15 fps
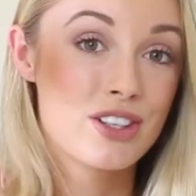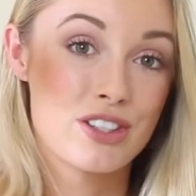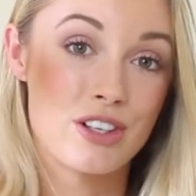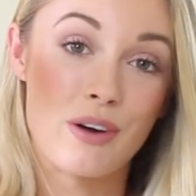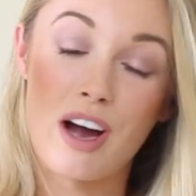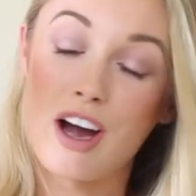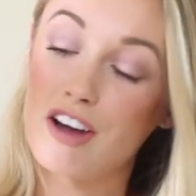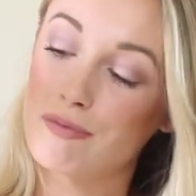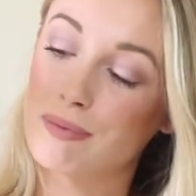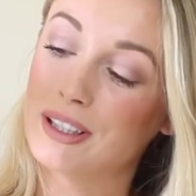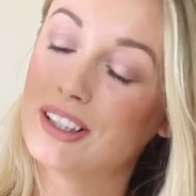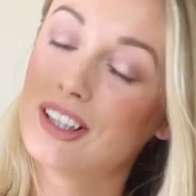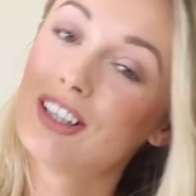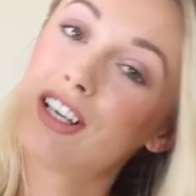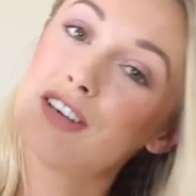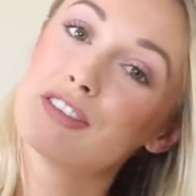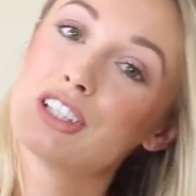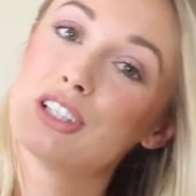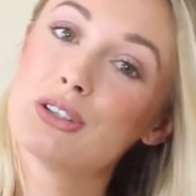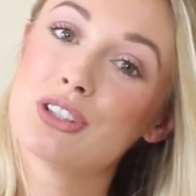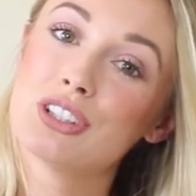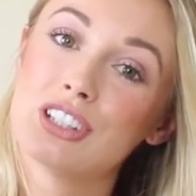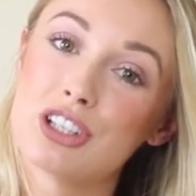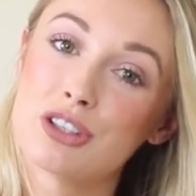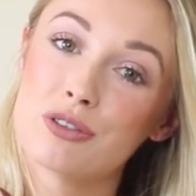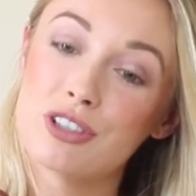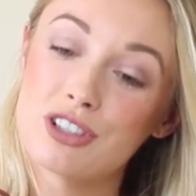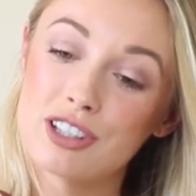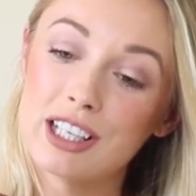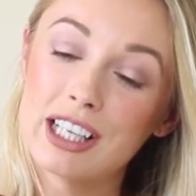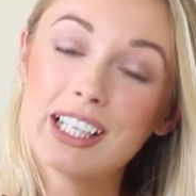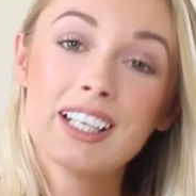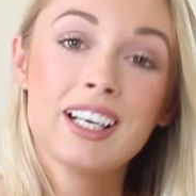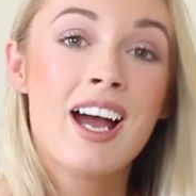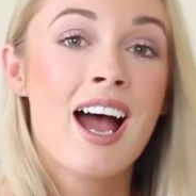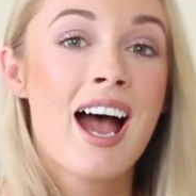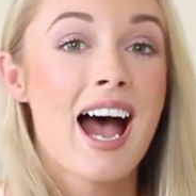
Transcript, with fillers: So I've been loving using this recently